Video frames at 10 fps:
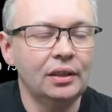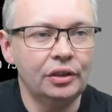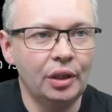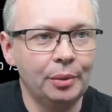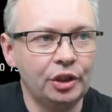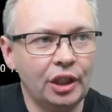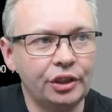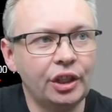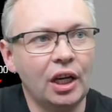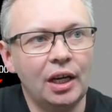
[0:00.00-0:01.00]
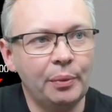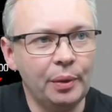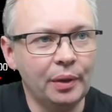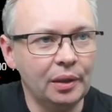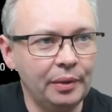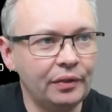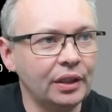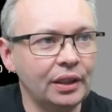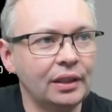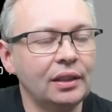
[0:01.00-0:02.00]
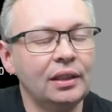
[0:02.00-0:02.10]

Turbocharged car, we want to be running